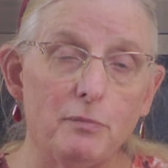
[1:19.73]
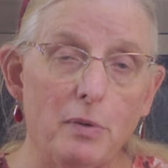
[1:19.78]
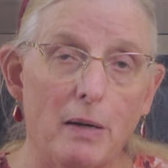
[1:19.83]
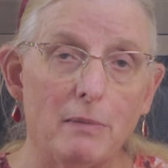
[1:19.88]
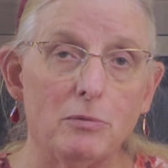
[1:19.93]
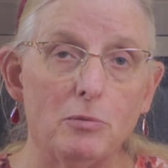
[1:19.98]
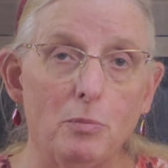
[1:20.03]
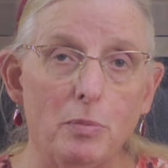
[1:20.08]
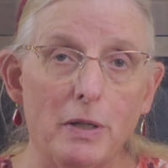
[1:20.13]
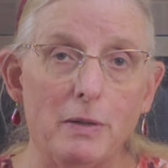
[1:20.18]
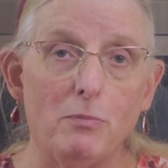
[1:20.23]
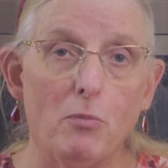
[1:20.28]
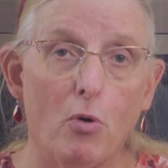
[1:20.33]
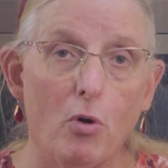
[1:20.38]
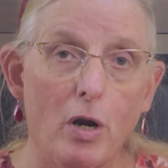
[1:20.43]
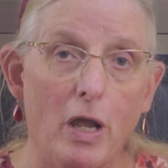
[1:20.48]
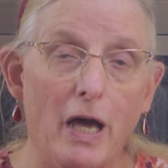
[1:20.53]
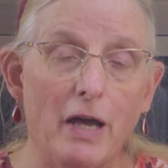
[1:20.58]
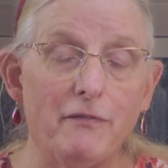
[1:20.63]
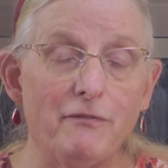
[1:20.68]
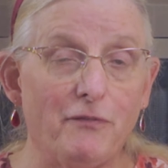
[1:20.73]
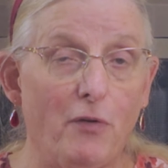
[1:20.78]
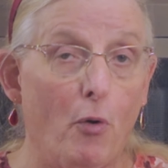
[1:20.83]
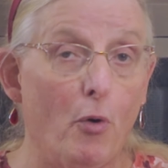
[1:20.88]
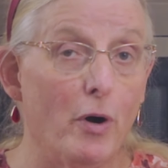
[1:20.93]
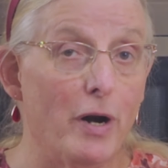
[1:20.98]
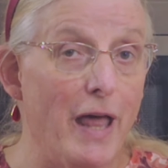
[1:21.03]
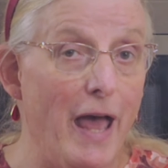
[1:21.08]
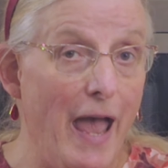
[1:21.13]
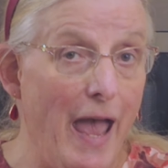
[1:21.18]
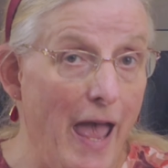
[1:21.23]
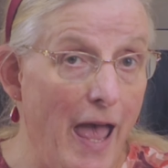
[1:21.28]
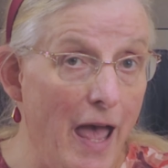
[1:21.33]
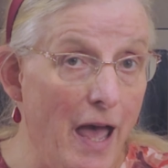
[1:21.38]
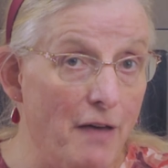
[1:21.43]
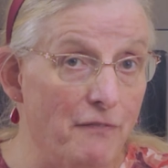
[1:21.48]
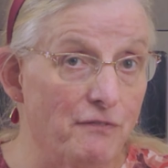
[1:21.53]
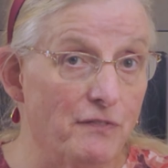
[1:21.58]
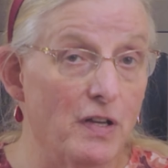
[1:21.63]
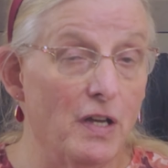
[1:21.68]
probably more like
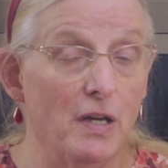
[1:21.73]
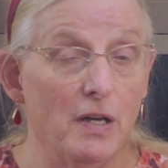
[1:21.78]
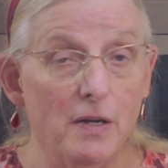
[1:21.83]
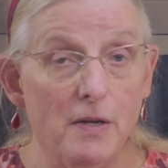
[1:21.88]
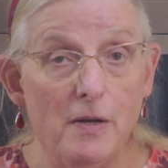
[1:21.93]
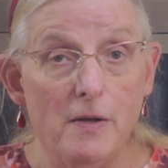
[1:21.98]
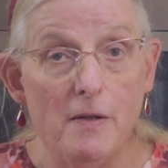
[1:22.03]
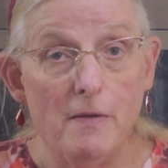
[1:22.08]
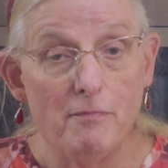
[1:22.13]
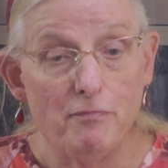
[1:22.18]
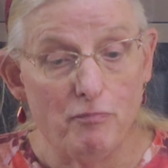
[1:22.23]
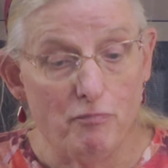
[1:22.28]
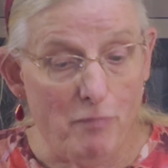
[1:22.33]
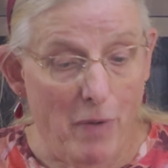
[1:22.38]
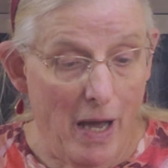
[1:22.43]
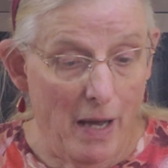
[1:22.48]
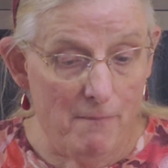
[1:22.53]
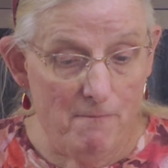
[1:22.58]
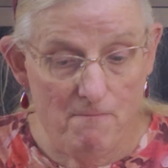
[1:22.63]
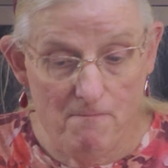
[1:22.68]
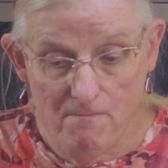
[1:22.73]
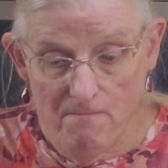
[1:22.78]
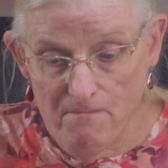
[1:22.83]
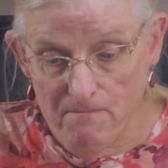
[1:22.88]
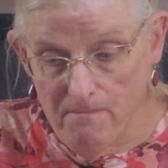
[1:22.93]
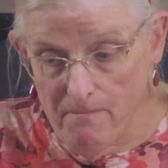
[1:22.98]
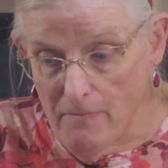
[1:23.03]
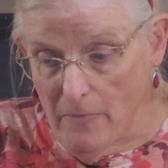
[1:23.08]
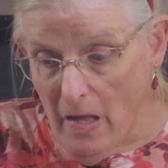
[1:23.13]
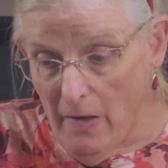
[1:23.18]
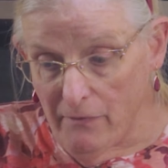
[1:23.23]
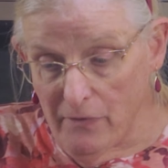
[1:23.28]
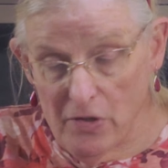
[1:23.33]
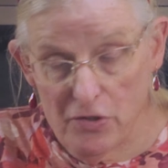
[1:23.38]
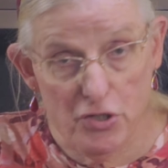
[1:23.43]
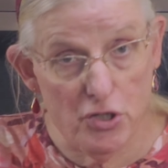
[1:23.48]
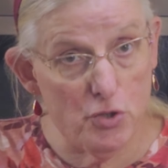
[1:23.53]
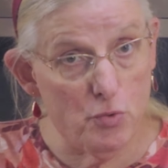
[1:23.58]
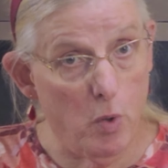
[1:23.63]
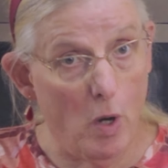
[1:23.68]
4.5, but
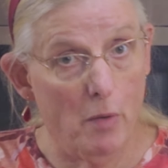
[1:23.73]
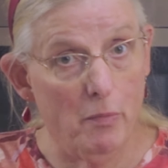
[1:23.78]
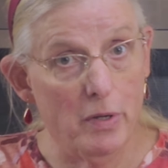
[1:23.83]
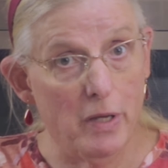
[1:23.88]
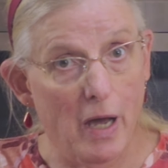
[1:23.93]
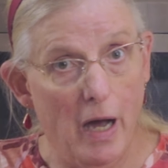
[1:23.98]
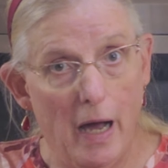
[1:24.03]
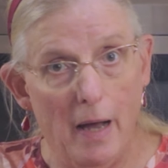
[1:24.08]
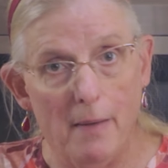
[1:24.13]
this is what we got.